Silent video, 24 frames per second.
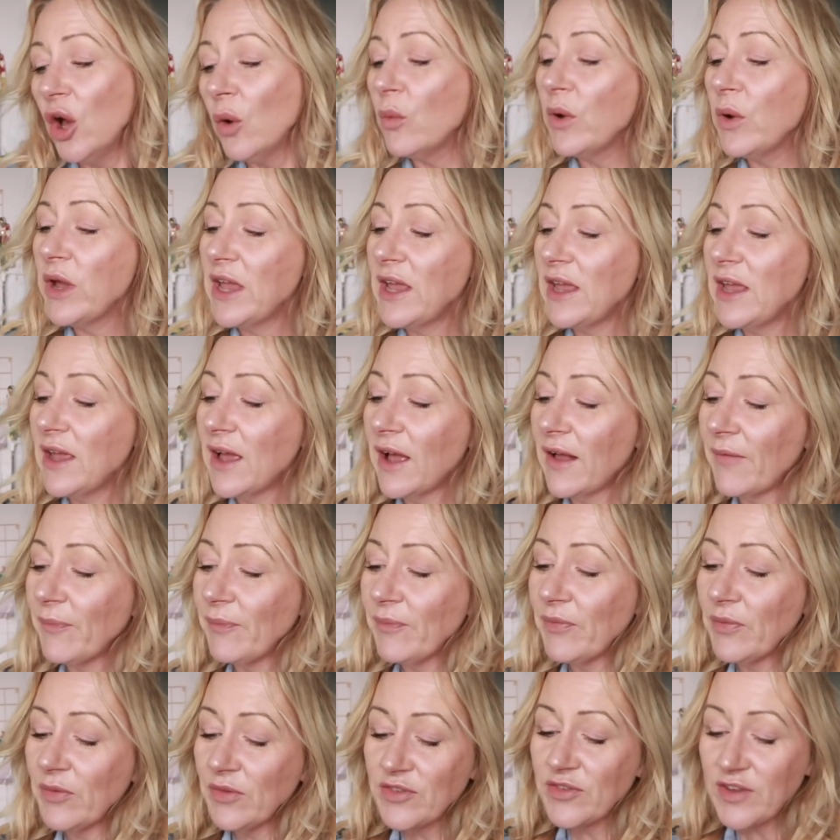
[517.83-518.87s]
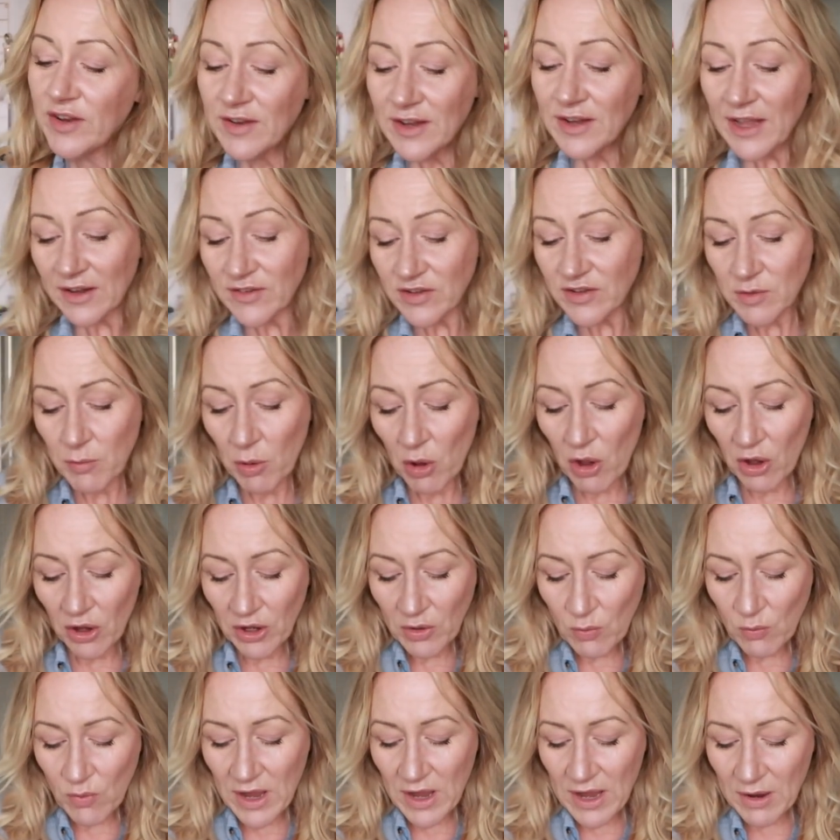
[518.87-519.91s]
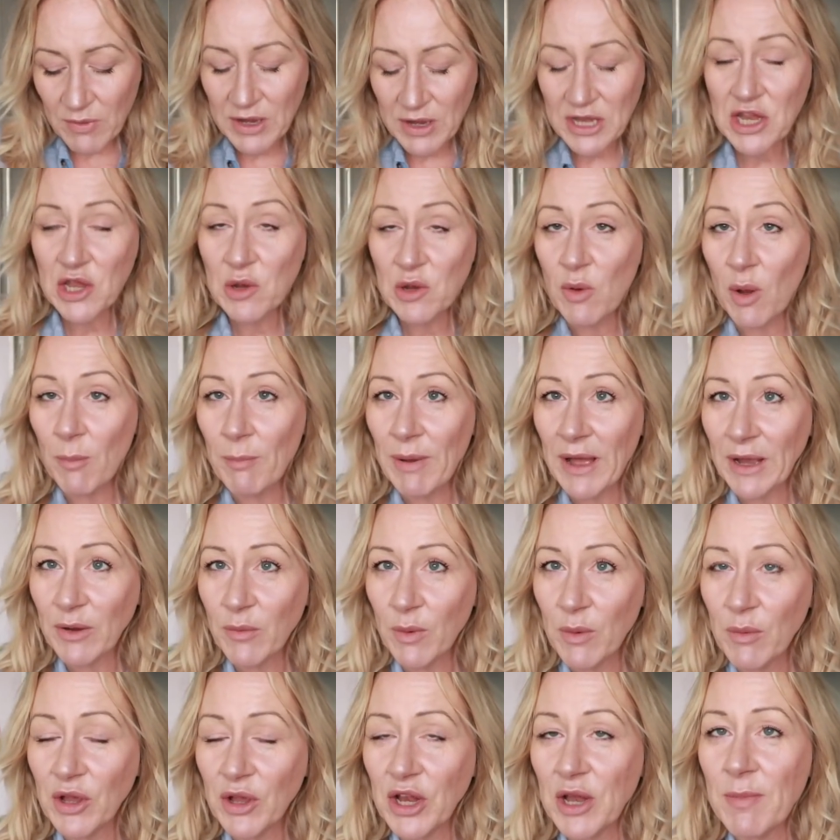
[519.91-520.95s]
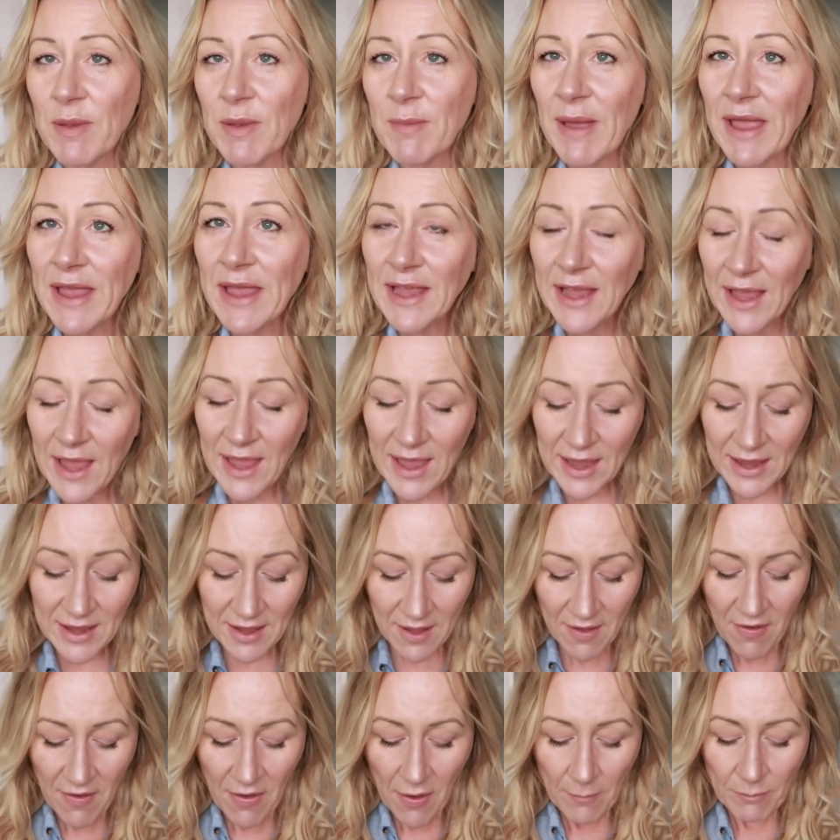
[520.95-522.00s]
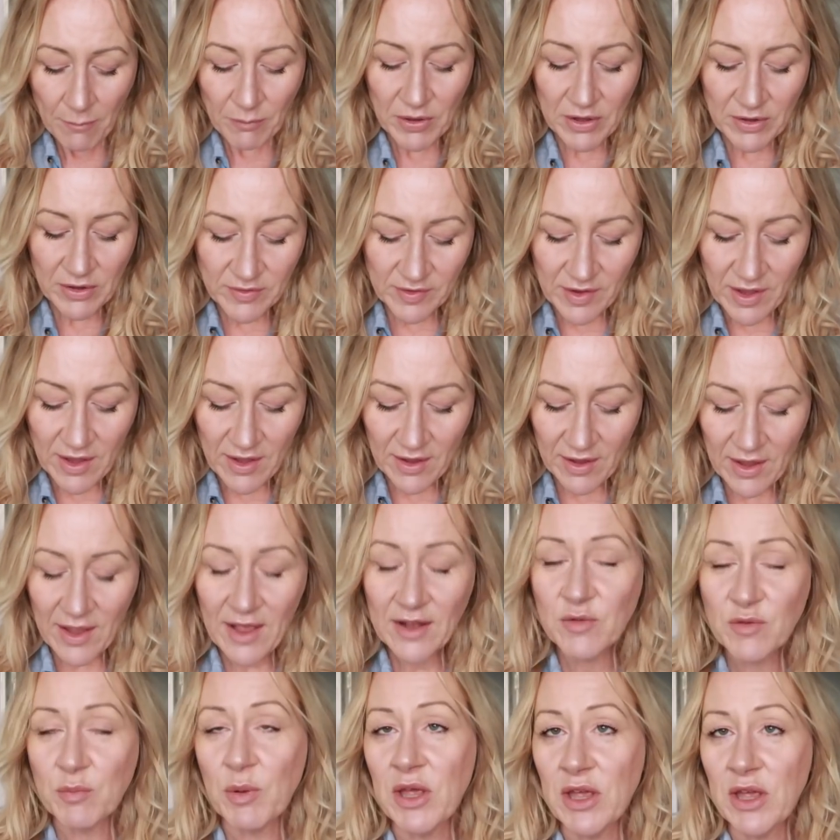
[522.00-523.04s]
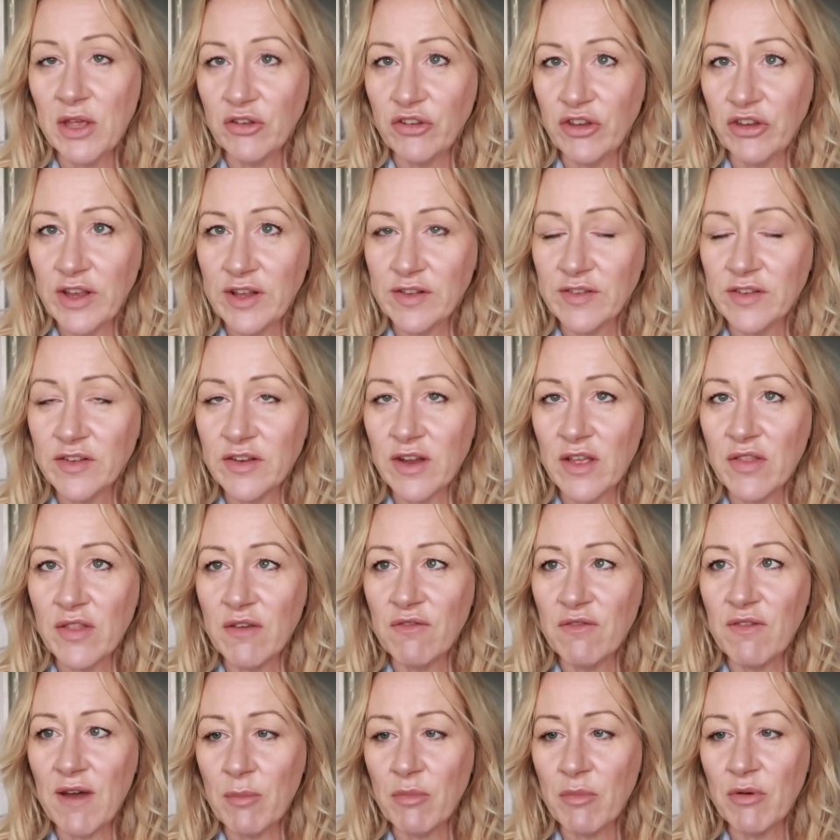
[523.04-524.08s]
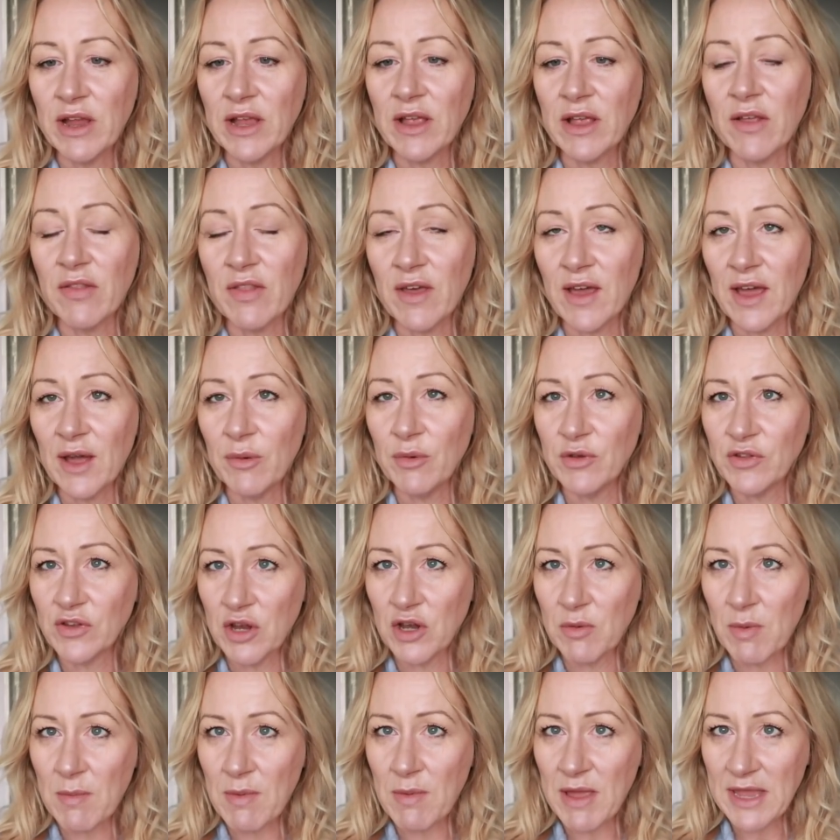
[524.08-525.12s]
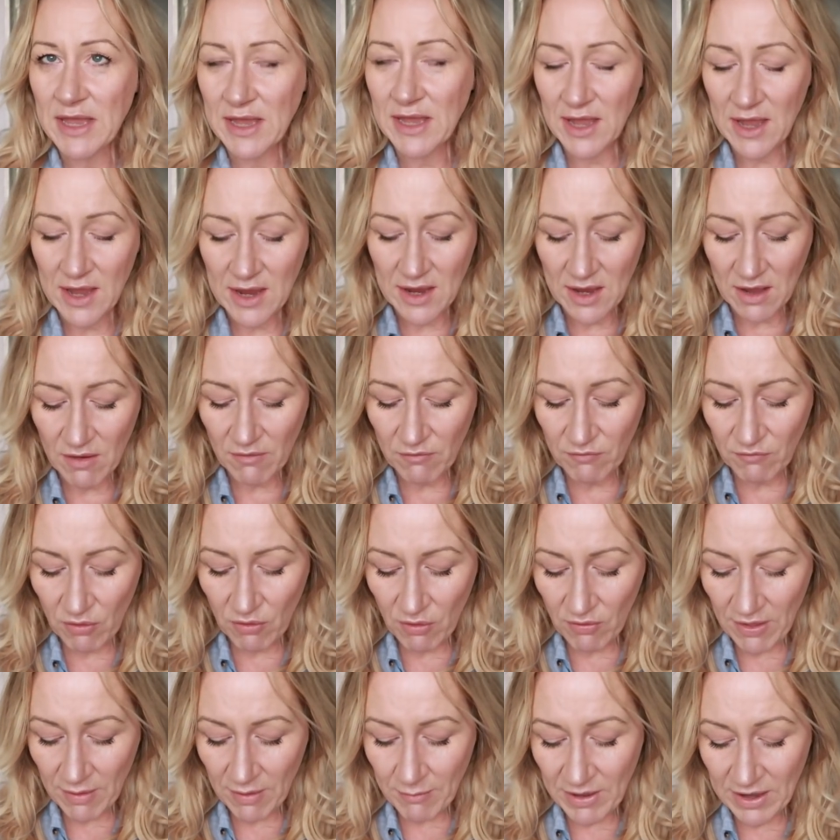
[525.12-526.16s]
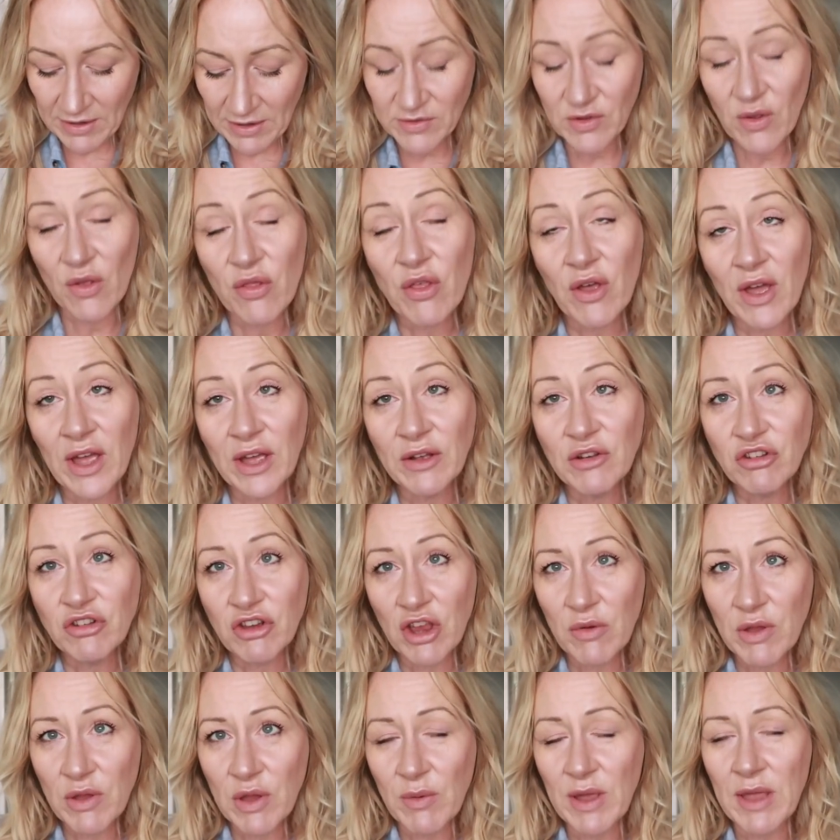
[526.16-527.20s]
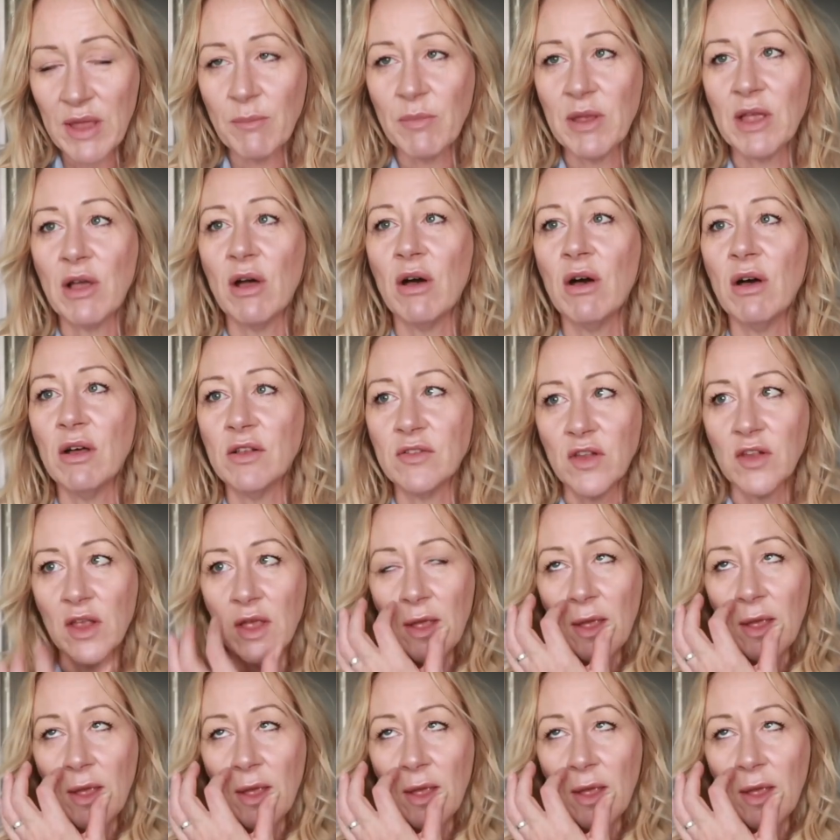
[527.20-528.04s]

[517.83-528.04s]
We didn't get to the point where we knew what bag we were going to be making, but I had purchased the fabric that I was going to be making for that bag, so I thought I'd show you it, because